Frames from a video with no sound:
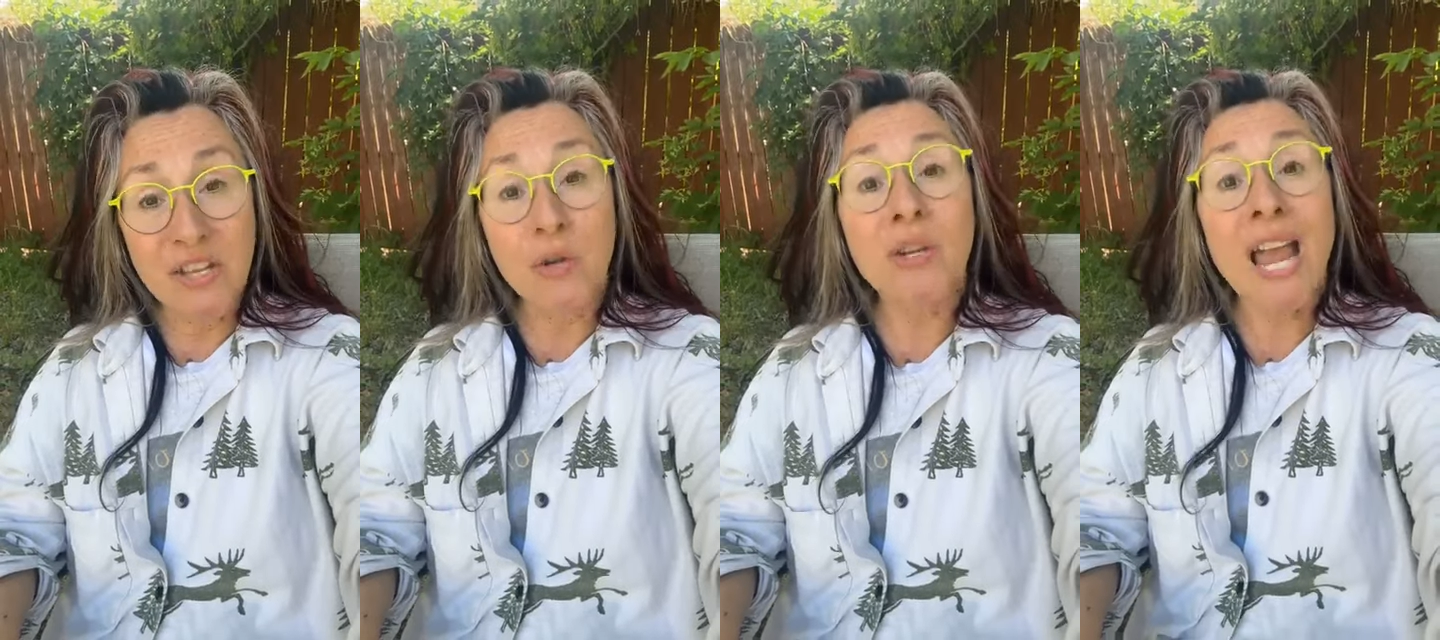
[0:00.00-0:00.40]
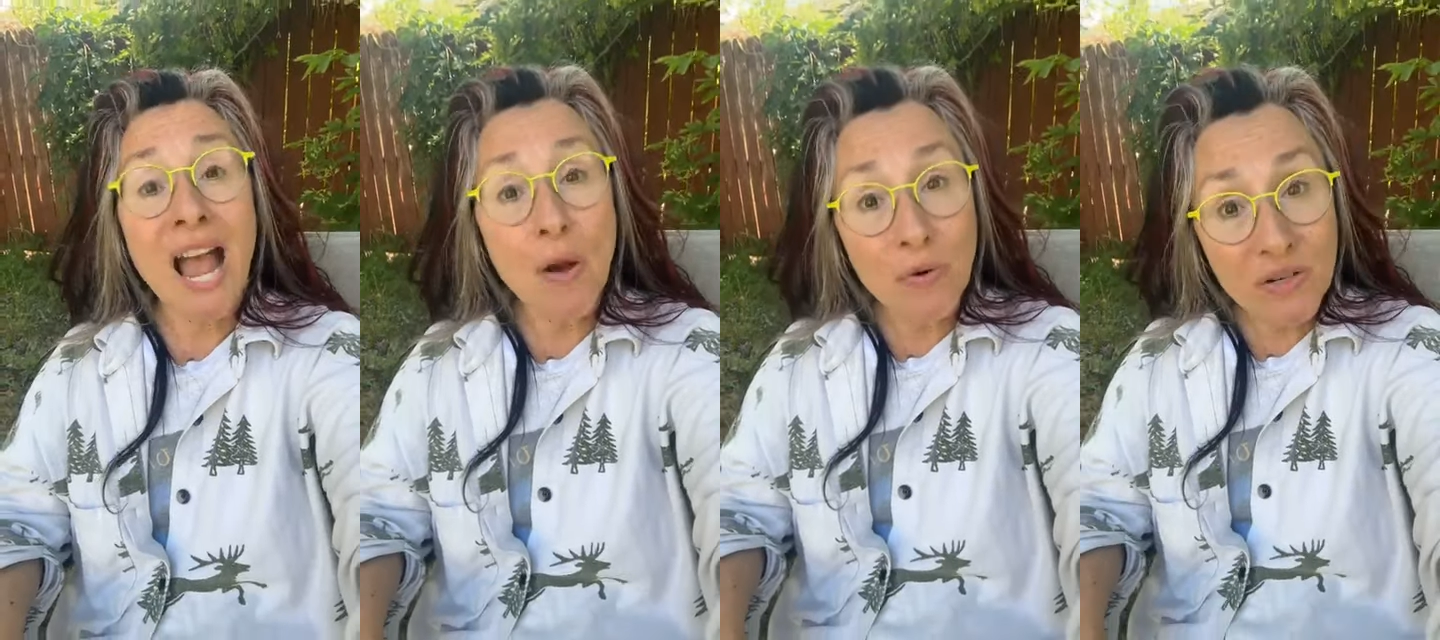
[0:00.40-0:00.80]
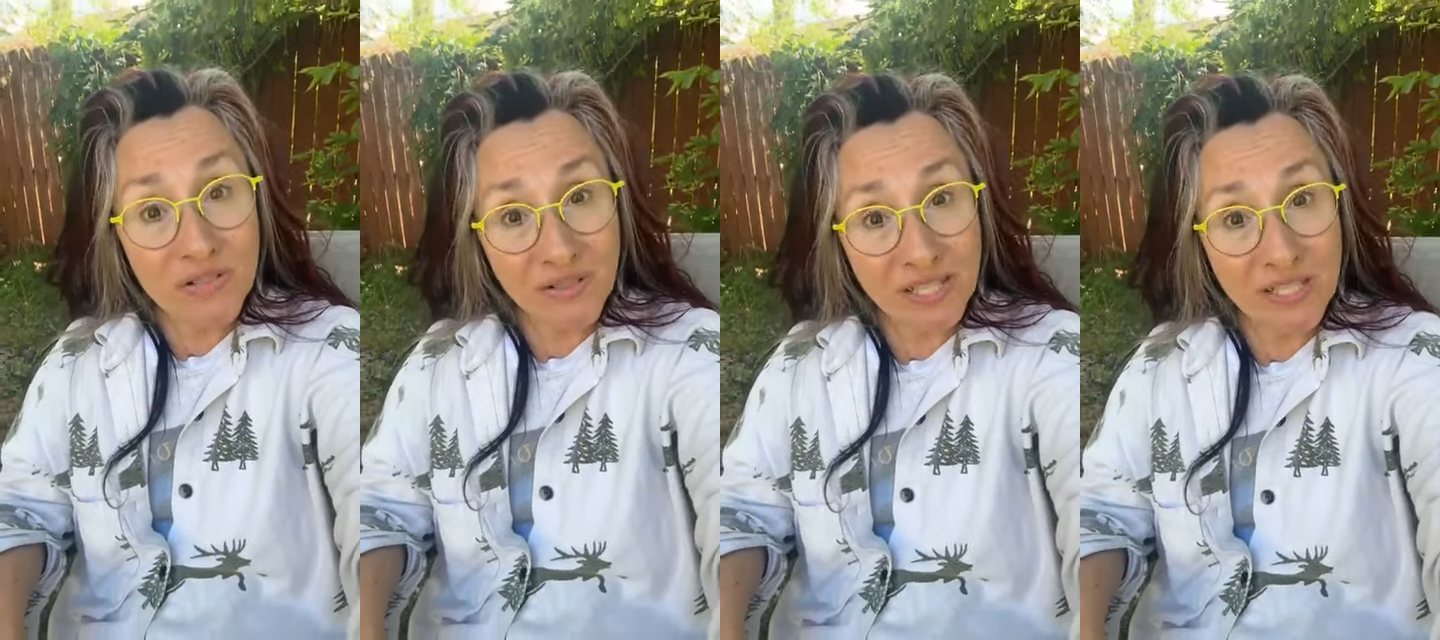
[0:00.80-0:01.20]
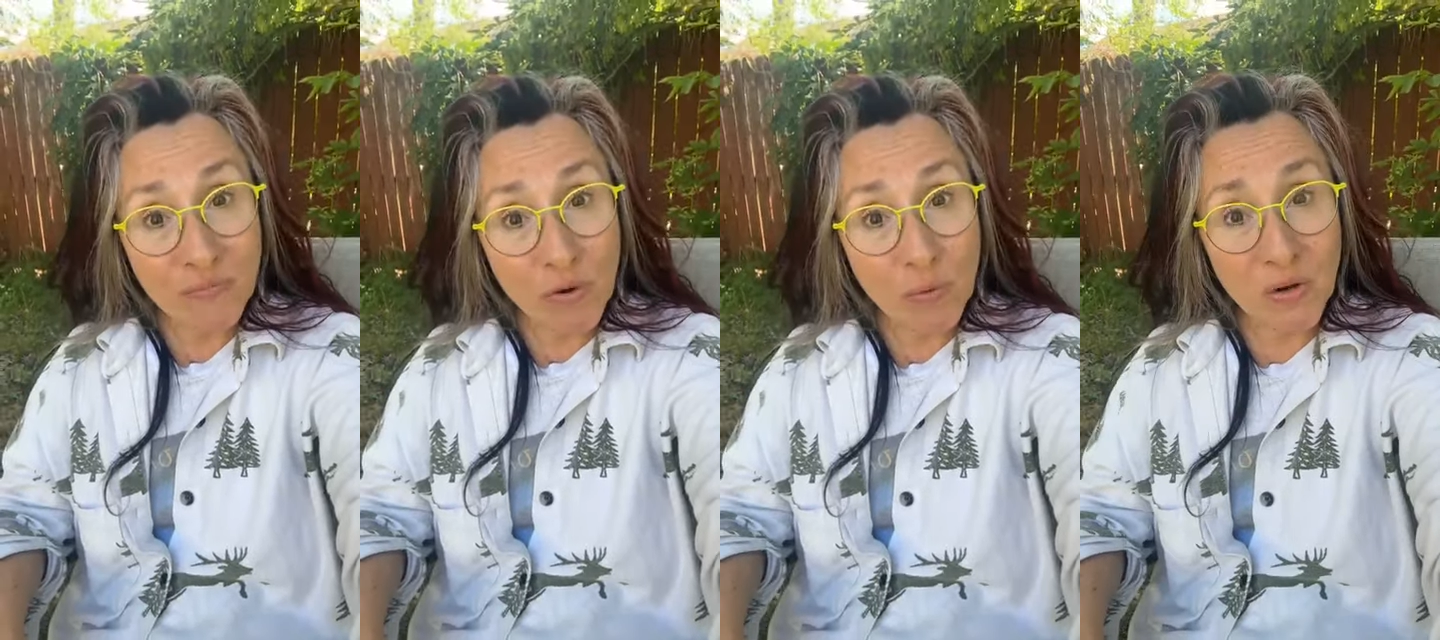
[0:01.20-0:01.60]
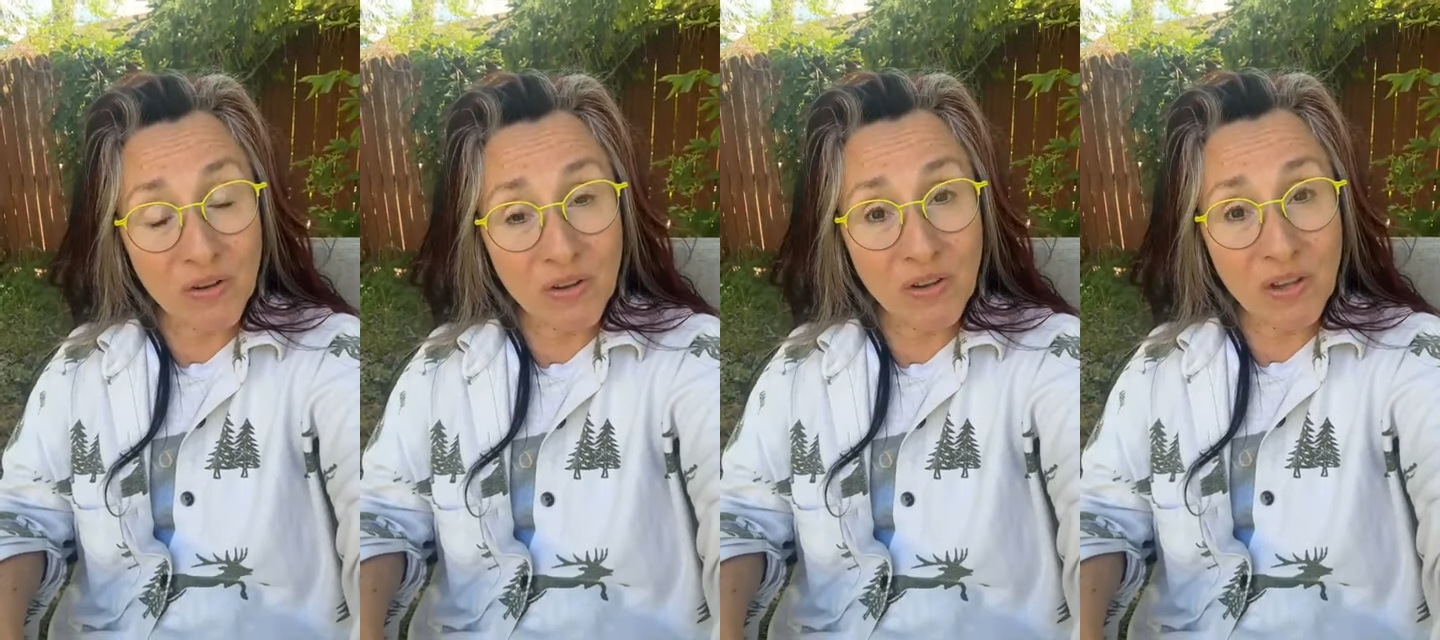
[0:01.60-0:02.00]
and your cowardice leads
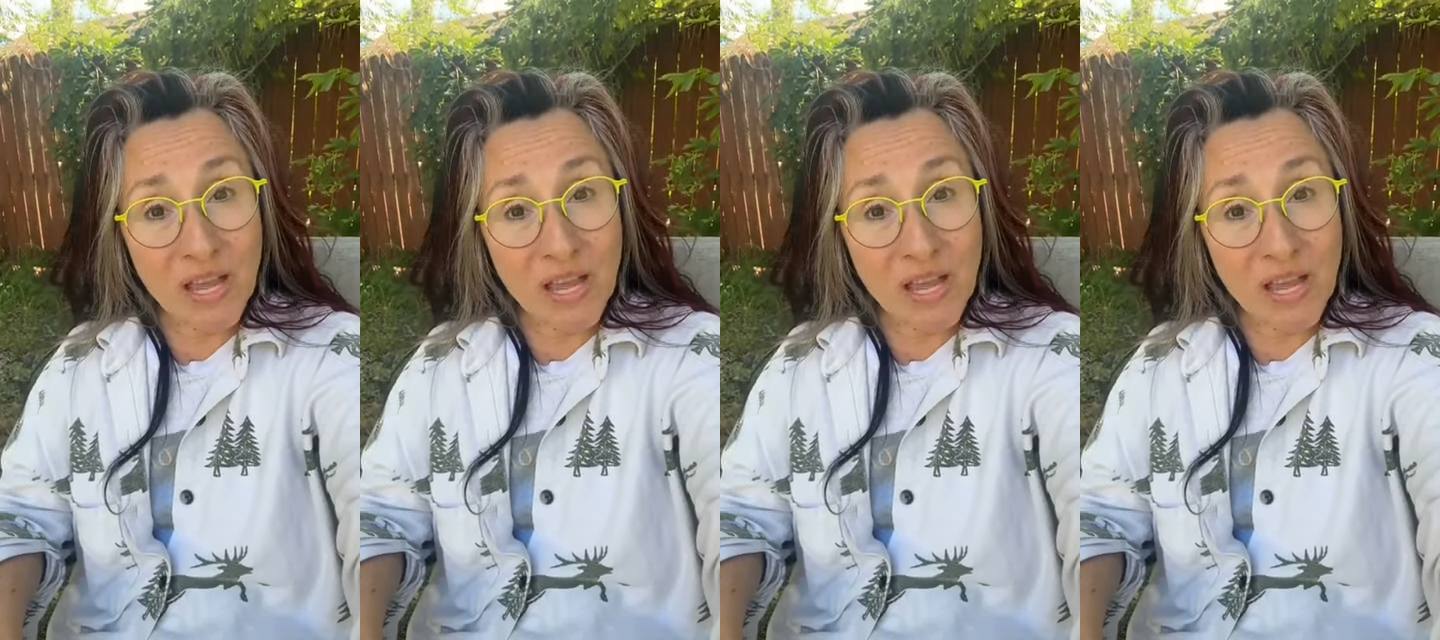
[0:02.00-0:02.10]
forward,